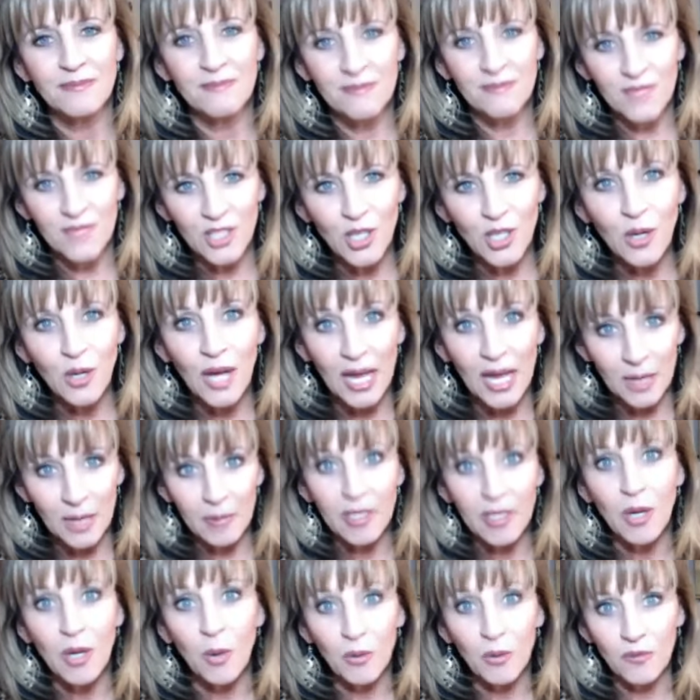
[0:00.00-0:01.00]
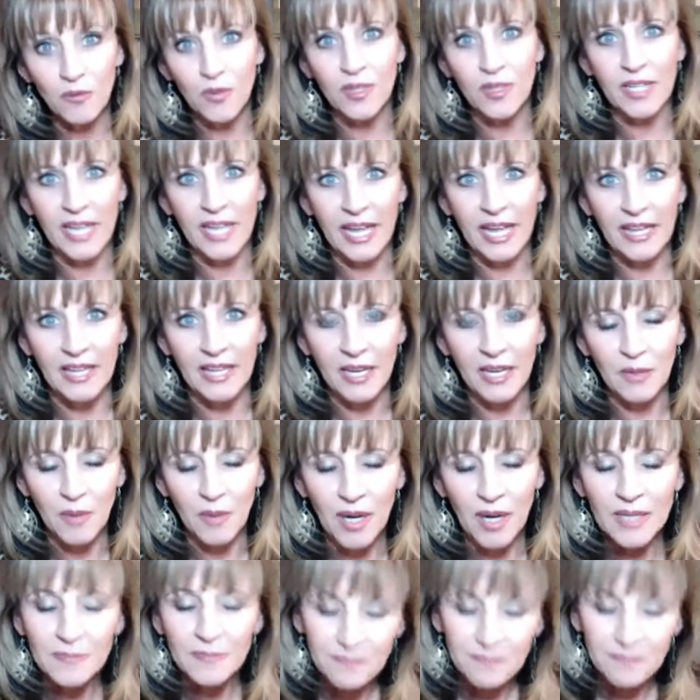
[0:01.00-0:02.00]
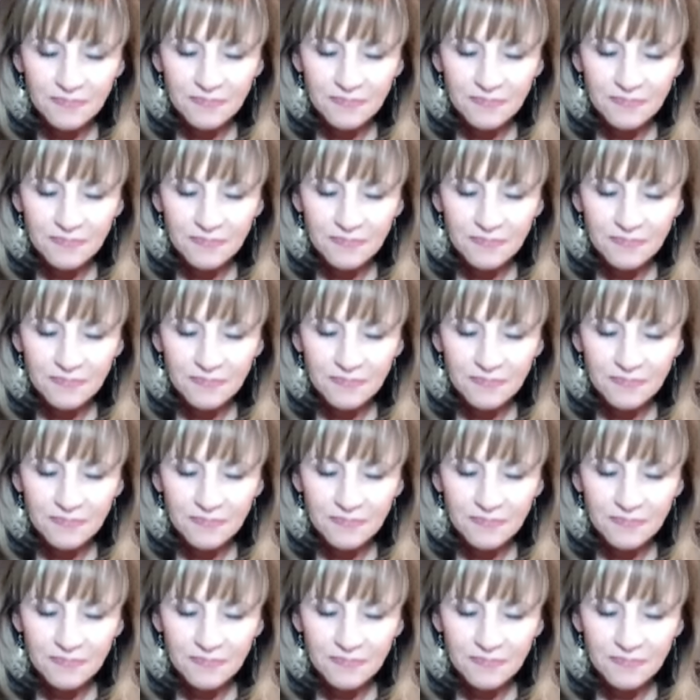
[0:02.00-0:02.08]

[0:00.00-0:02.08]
you got to be going for the Cadillac, right?